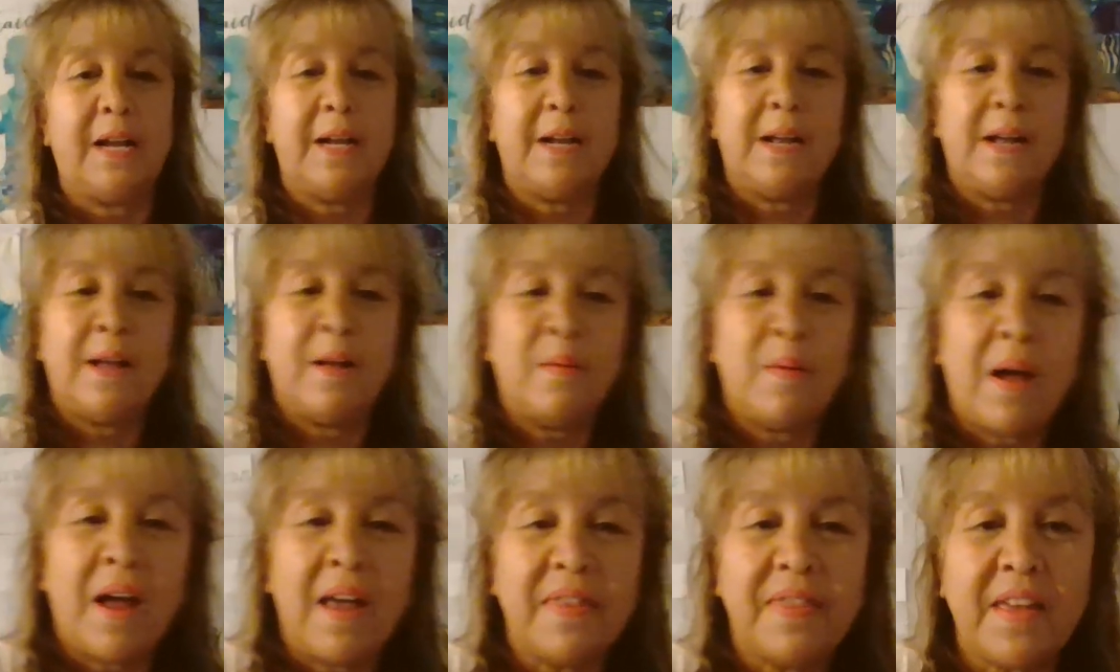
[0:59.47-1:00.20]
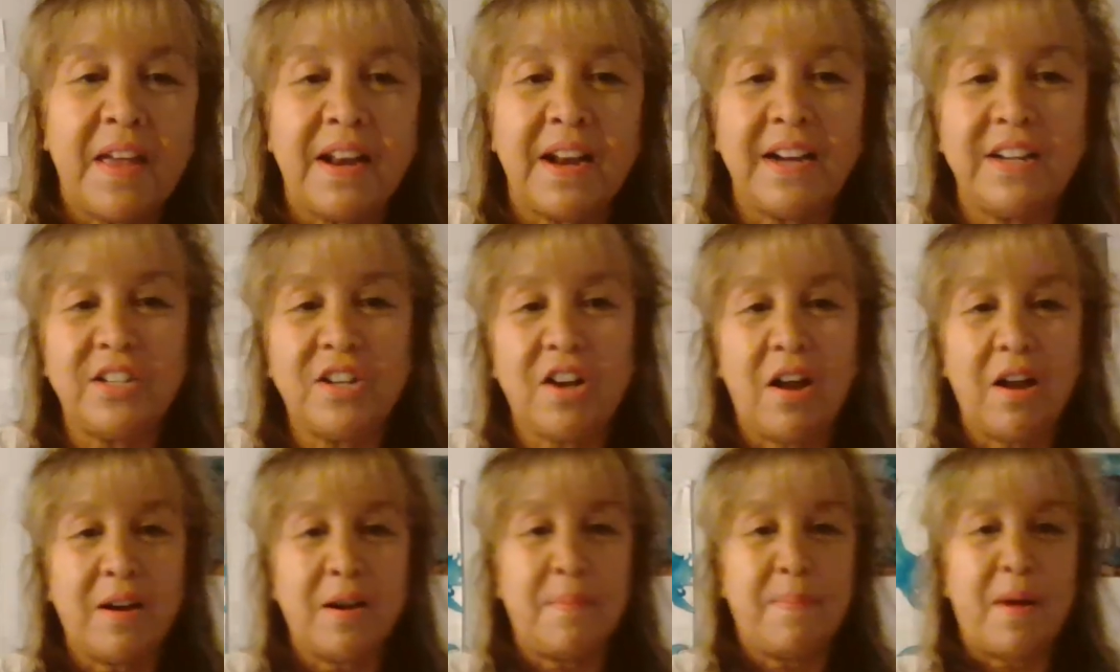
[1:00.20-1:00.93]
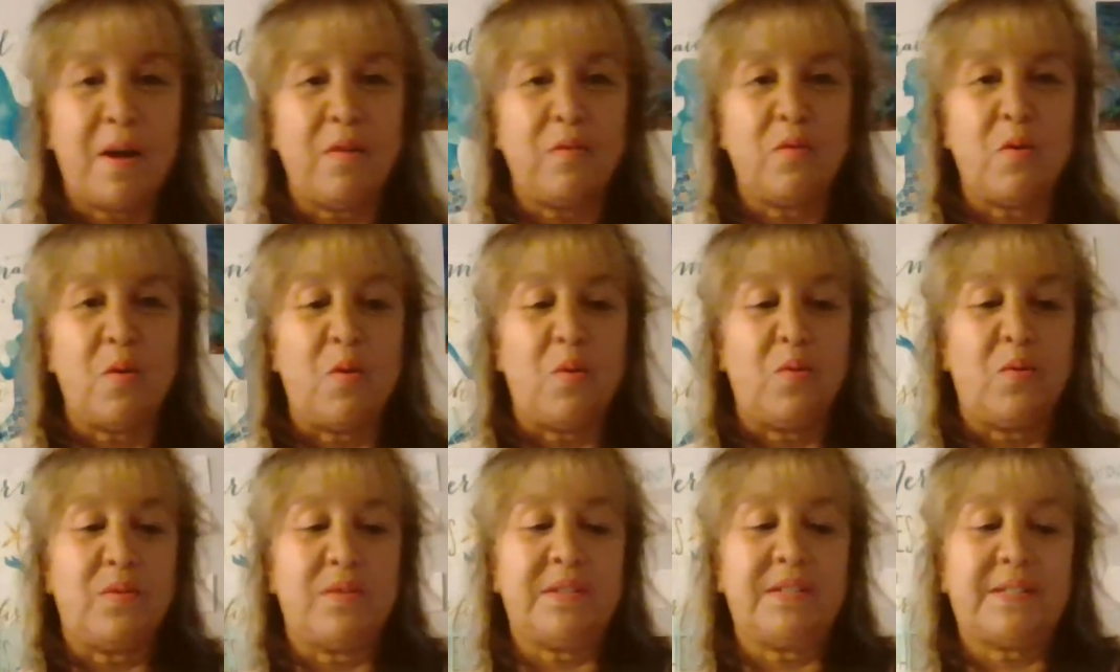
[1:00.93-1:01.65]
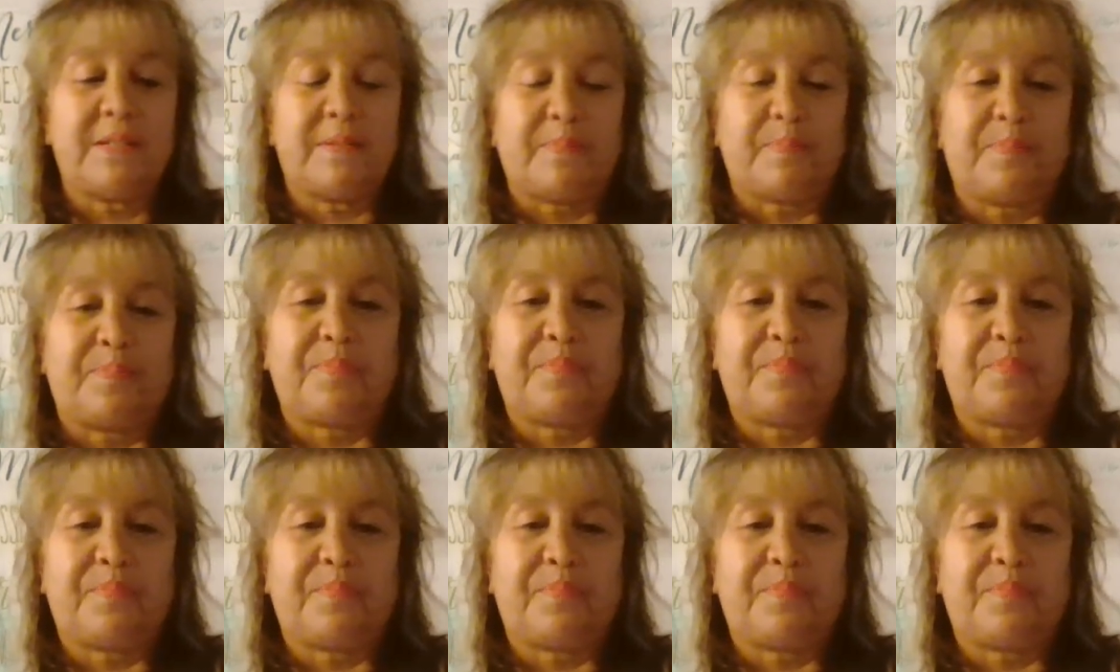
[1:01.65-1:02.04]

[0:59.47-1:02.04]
I thought I'd talk about goals.